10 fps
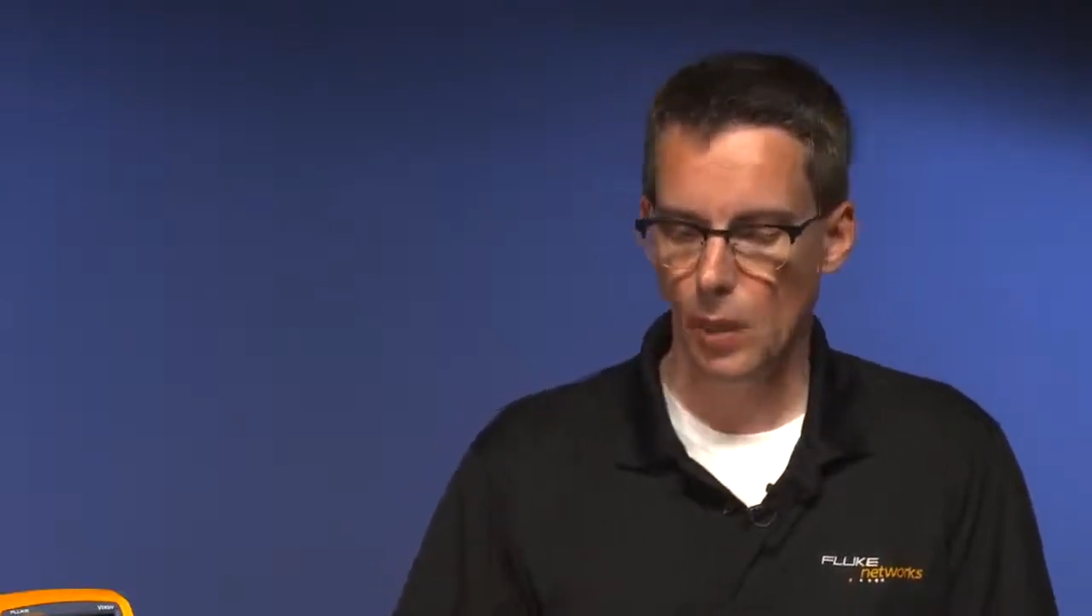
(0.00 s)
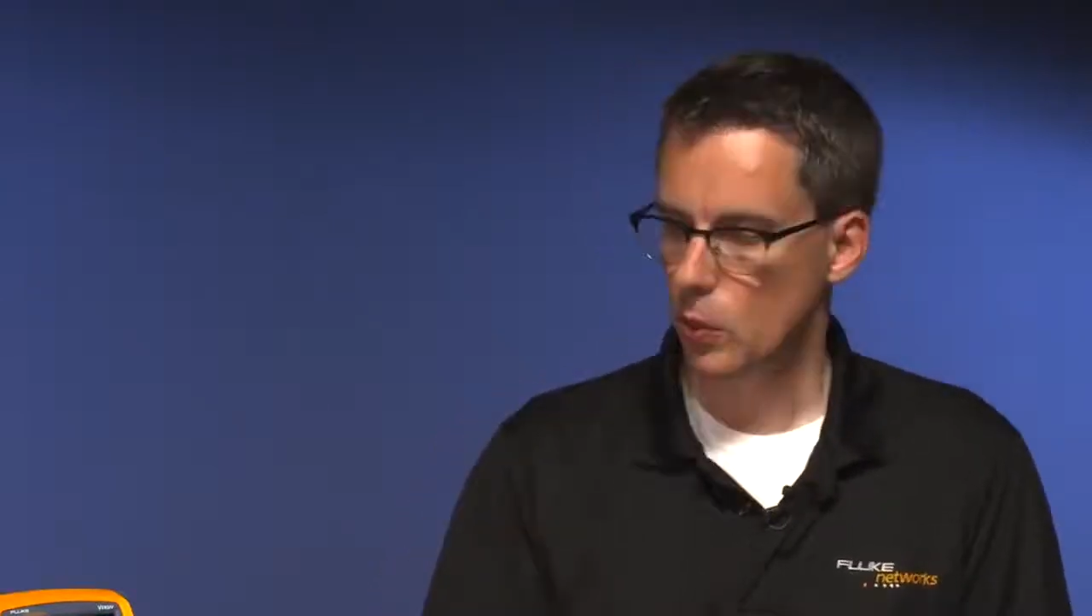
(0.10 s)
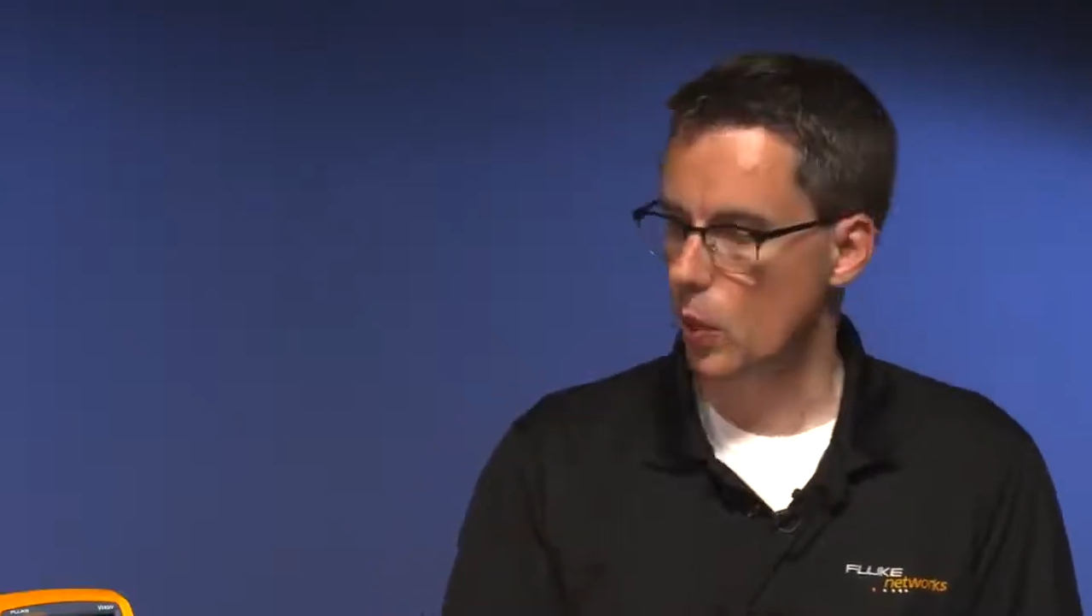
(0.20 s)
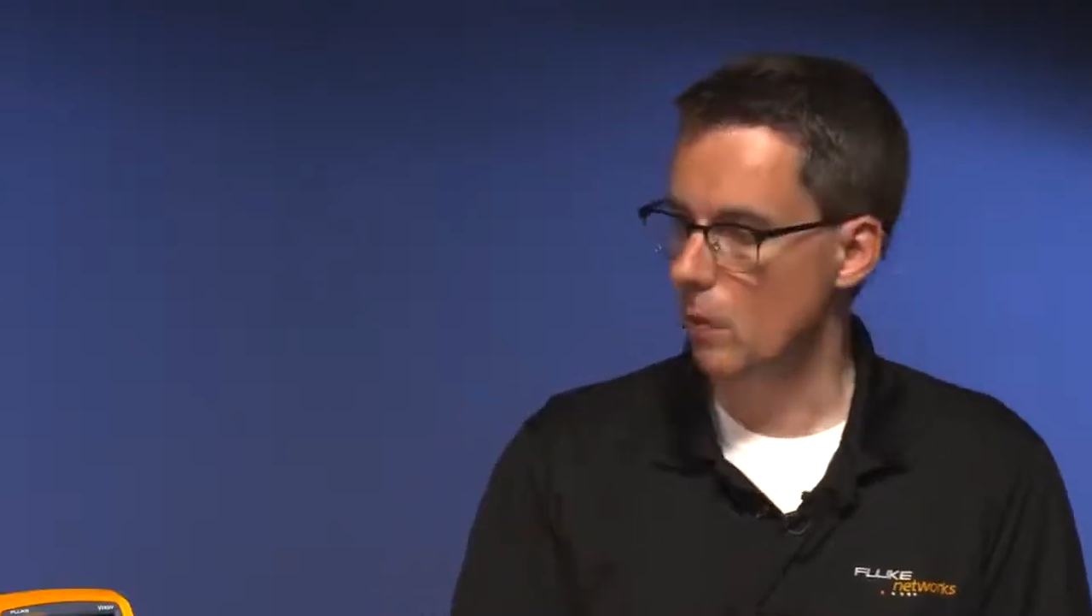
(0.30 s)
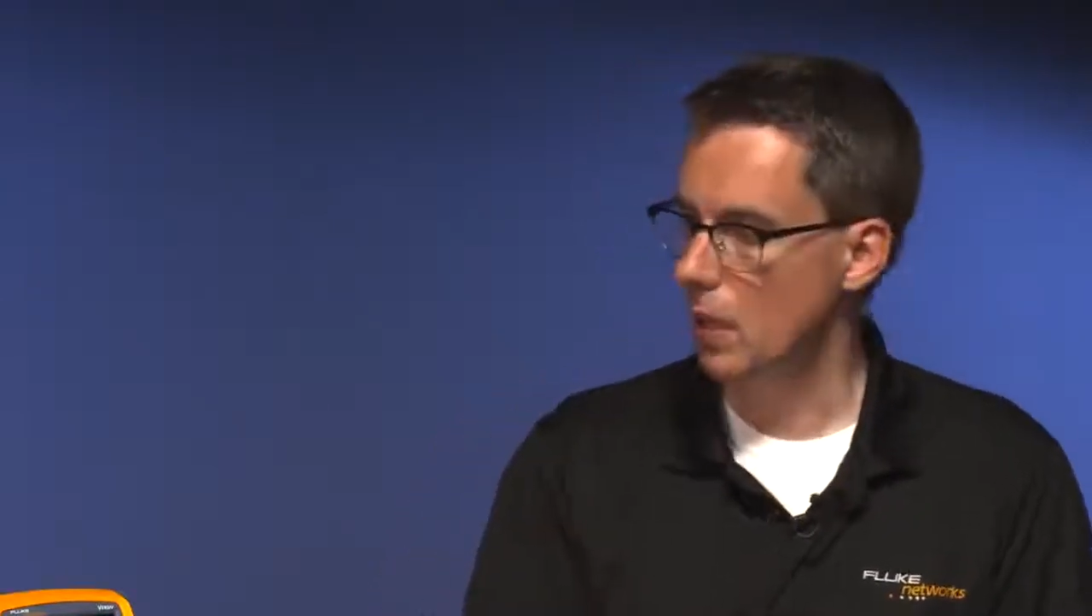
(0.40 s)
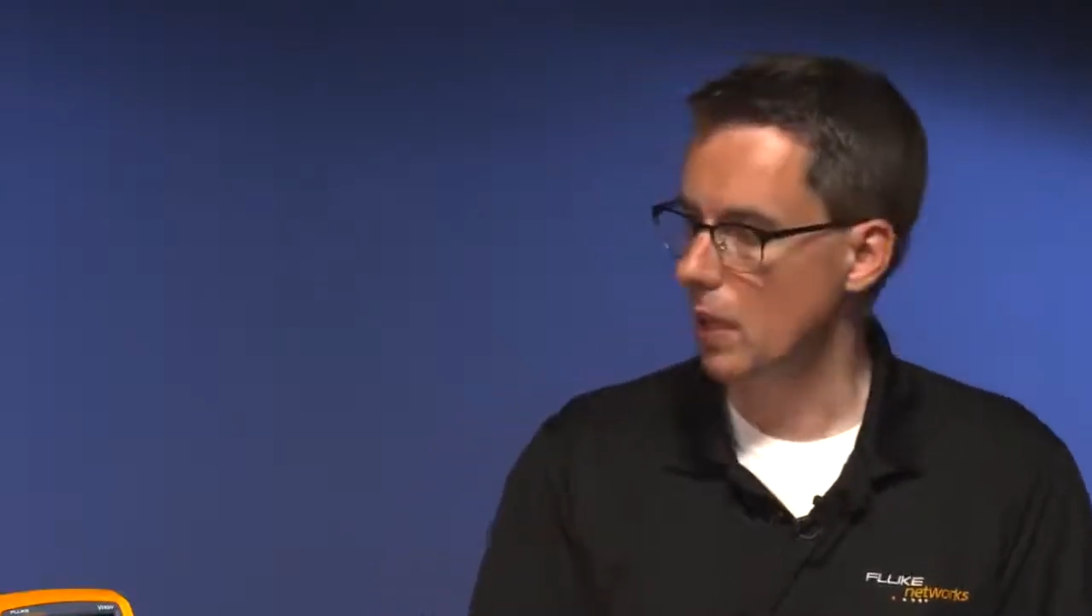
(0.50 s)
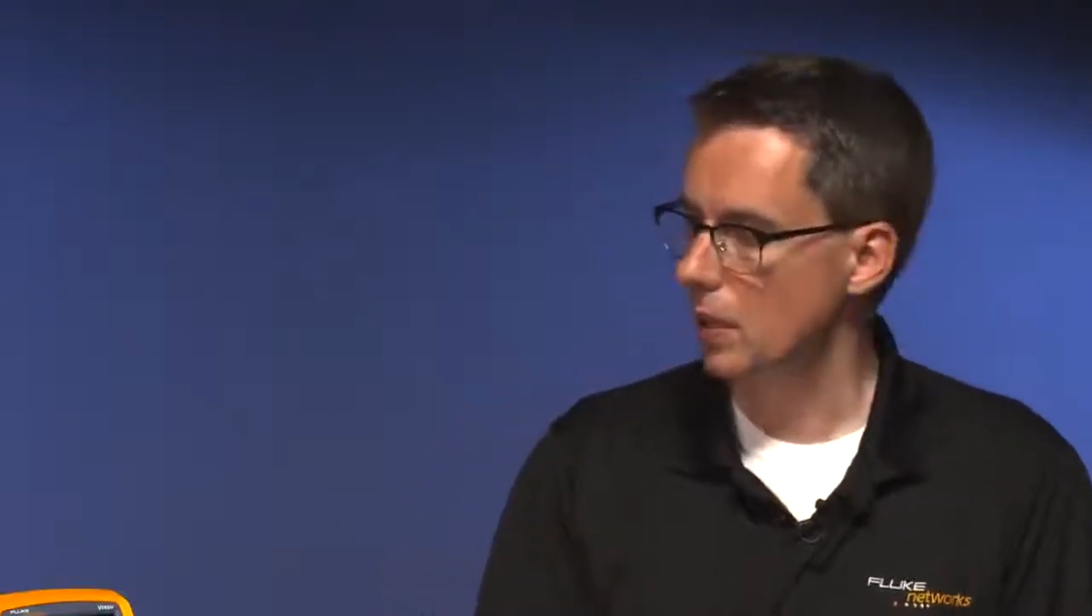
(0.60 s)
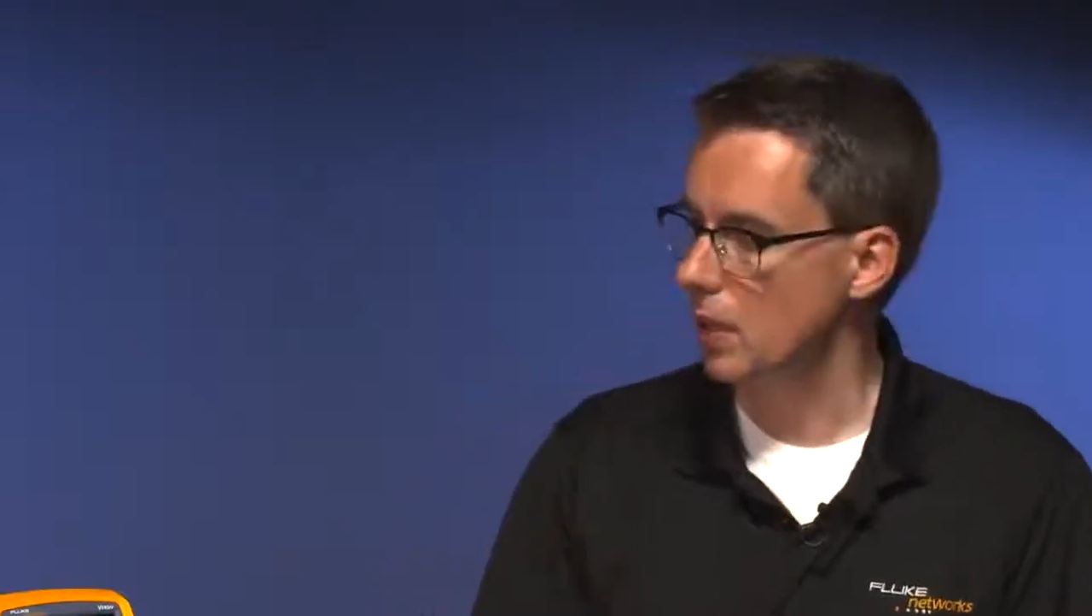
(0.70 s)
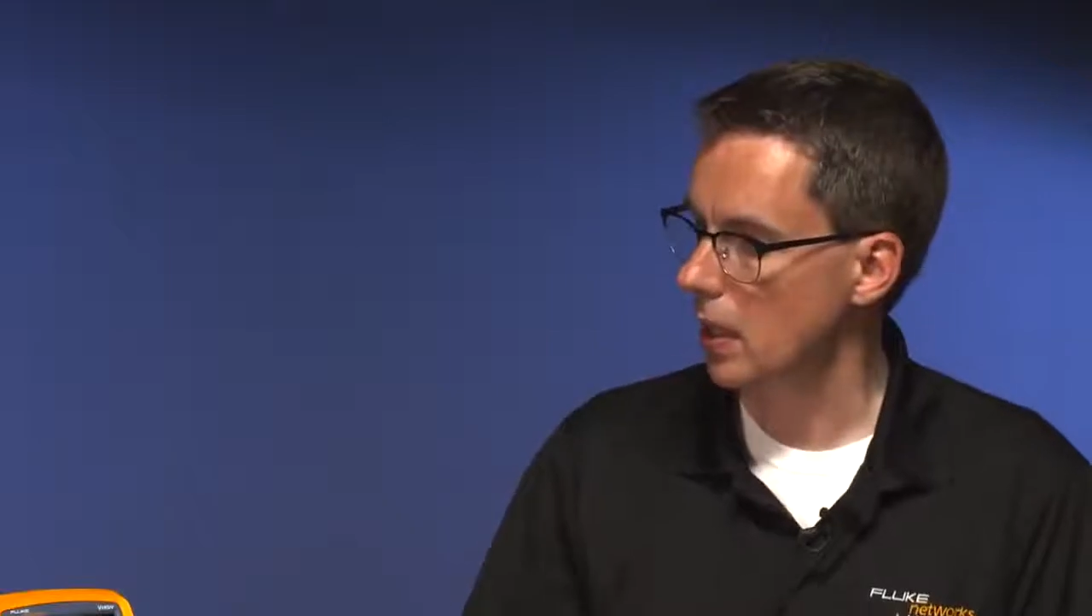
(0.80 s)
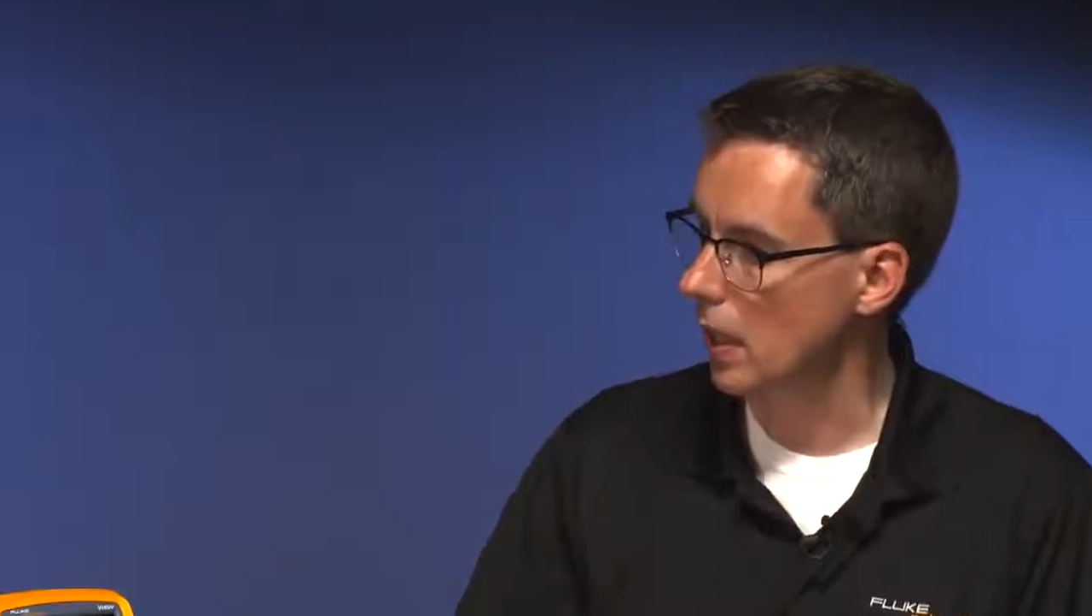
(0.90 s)
So I'm
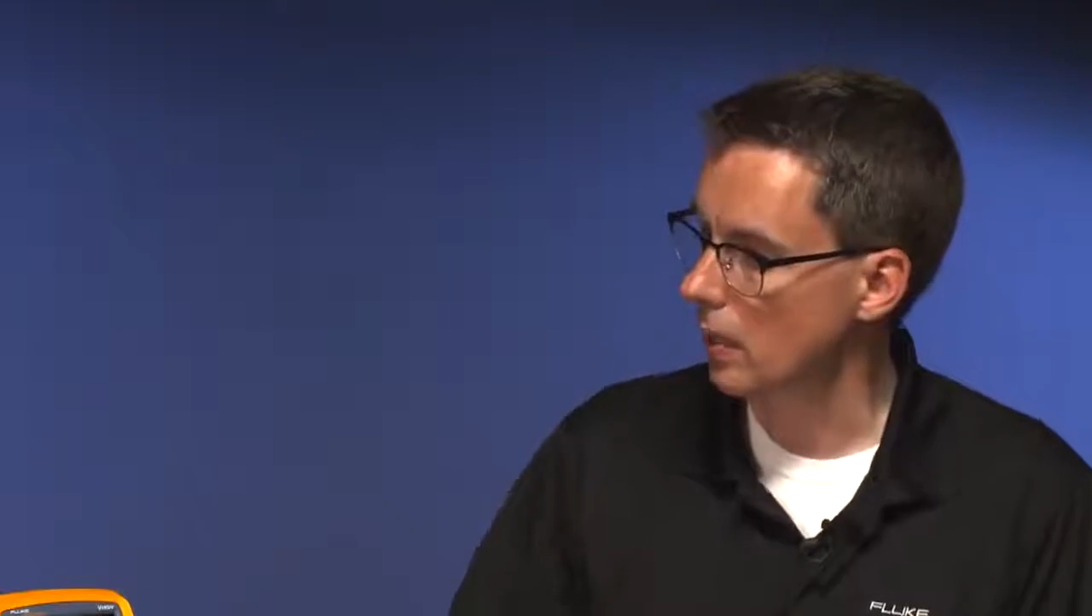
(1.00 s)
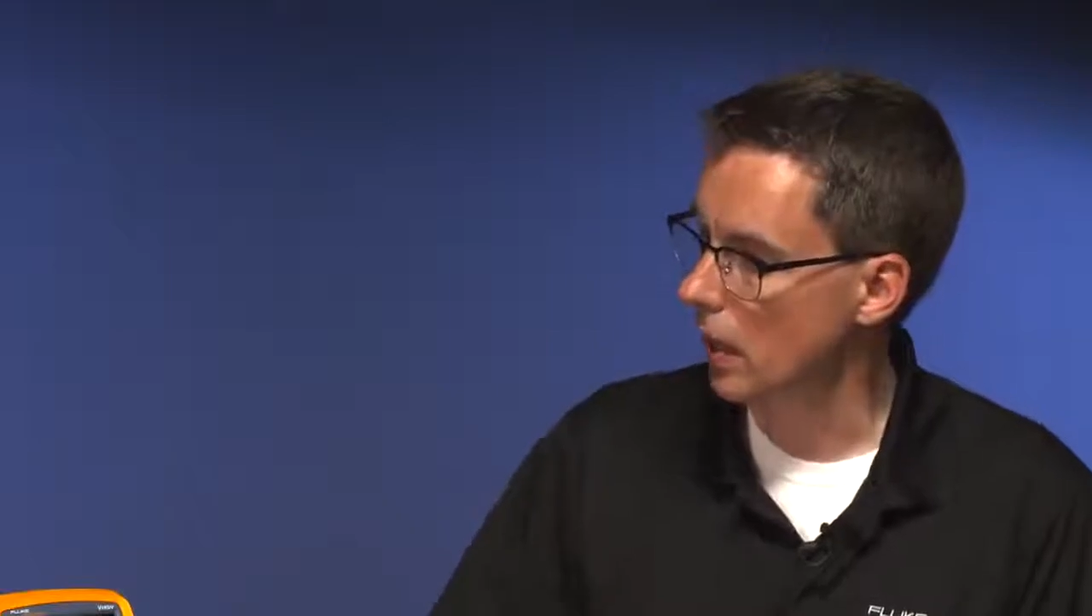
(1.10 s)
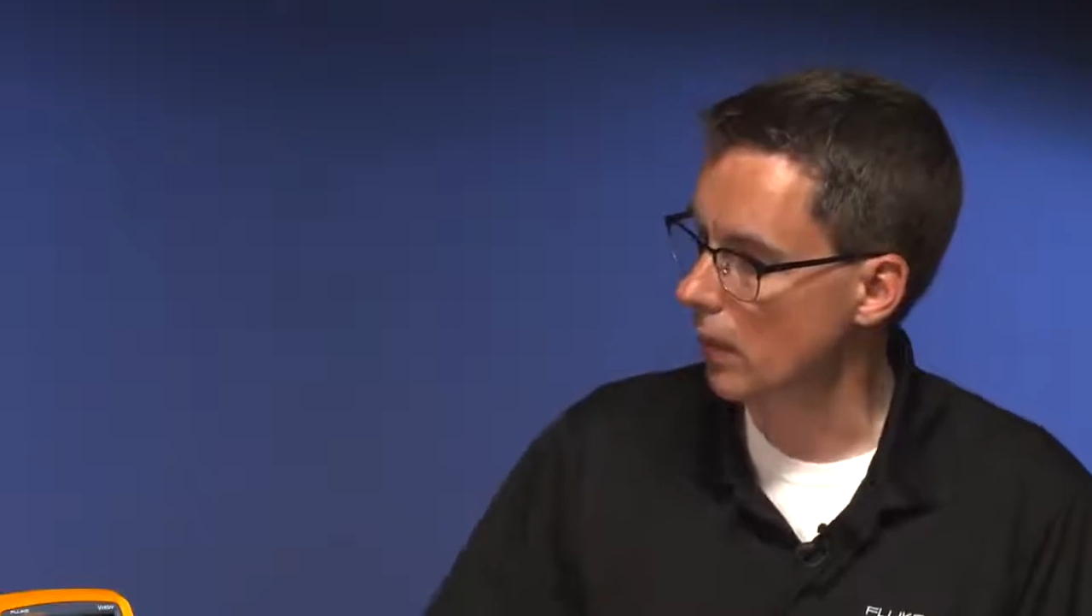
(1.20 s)
connected in,